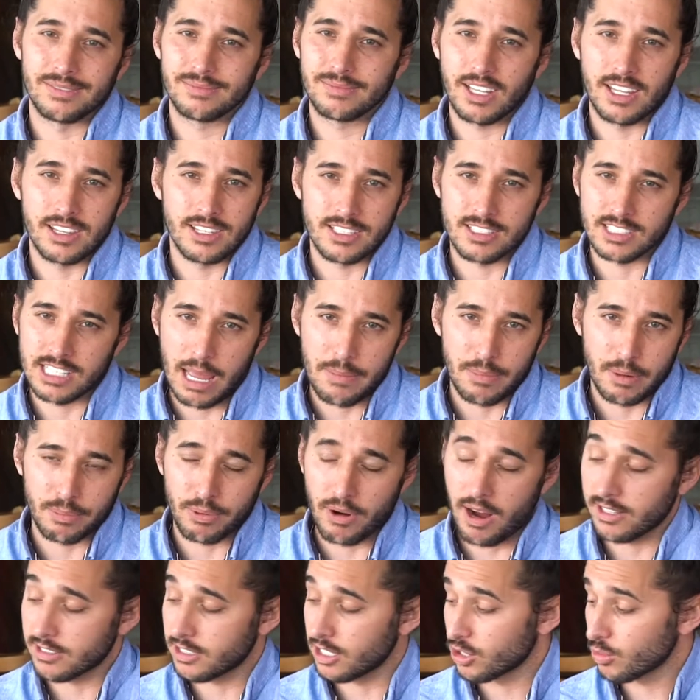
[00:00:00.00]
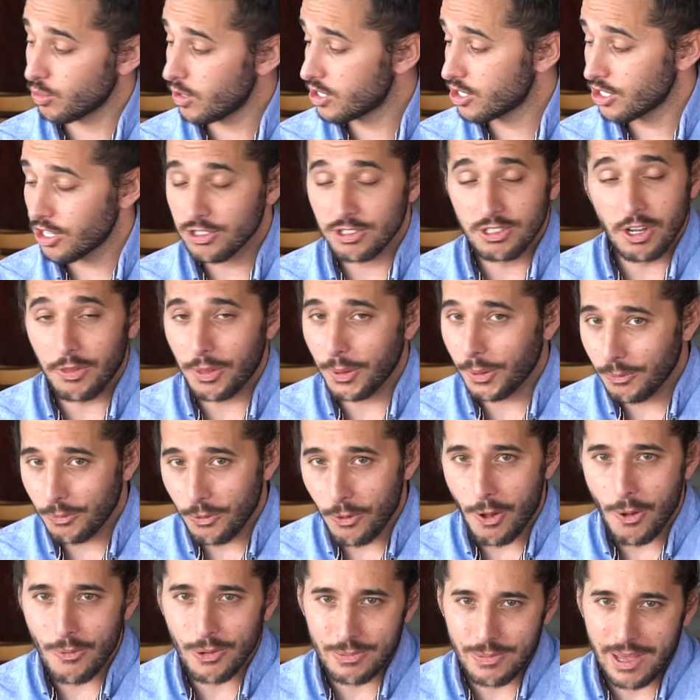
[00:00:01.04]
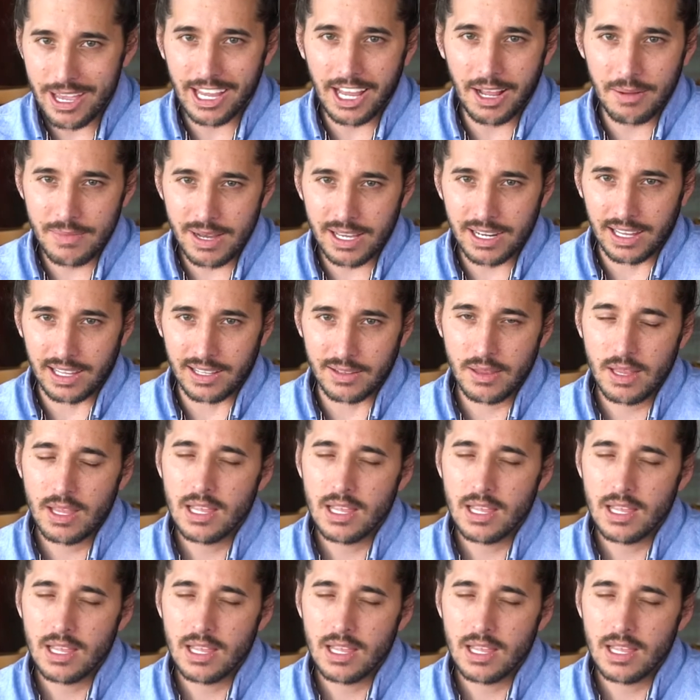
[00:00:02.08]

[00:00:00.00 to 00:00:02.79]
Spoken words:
in this type of process, which there's nothing wrong with making money.